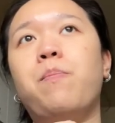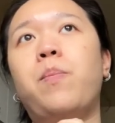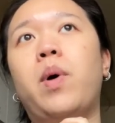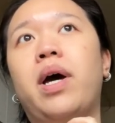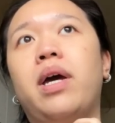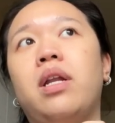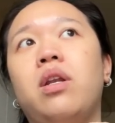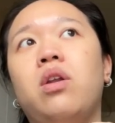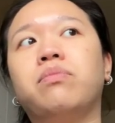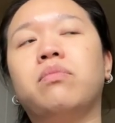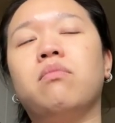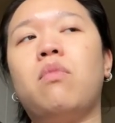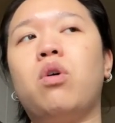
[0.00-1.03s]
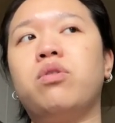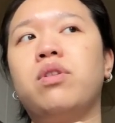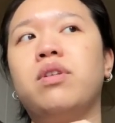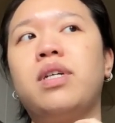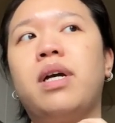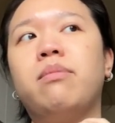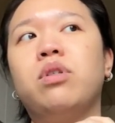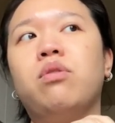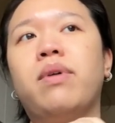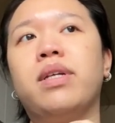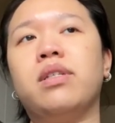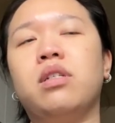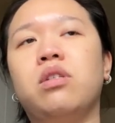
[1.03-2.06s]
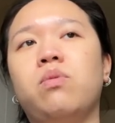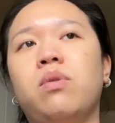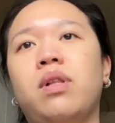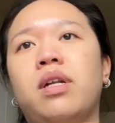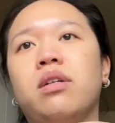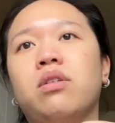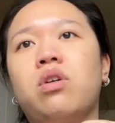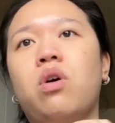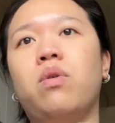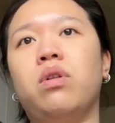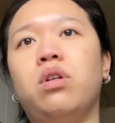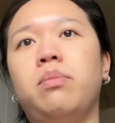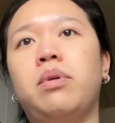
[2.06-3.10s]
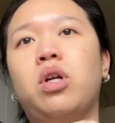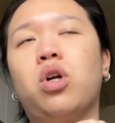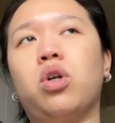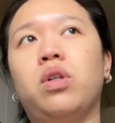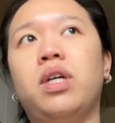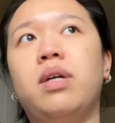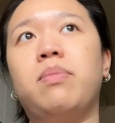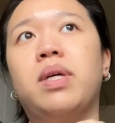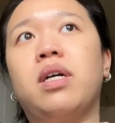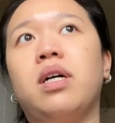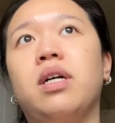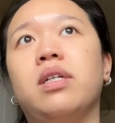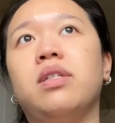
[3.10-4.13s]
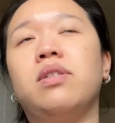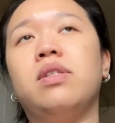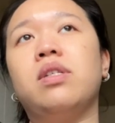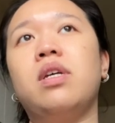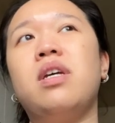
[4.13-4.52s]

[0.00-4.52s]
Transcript: but most of the times the residents will let us go a little bit early because